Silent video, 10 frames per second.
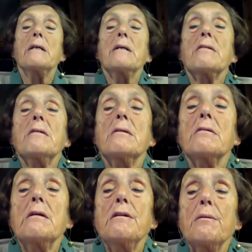He doesn't
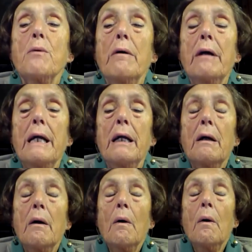seem to worry
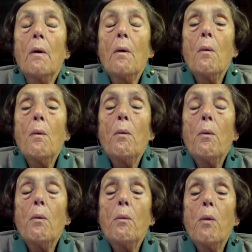
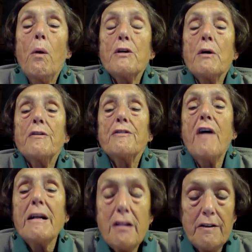what you're
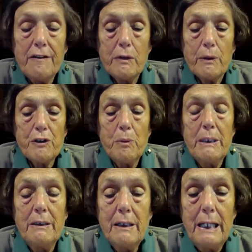fighting for to
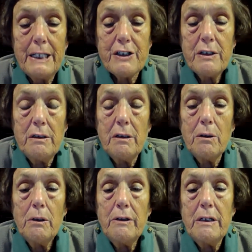win the election.
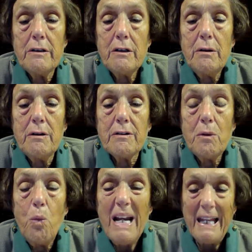All you need to do is
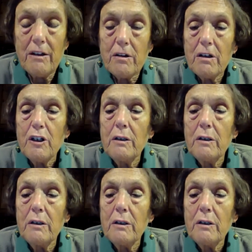to win it.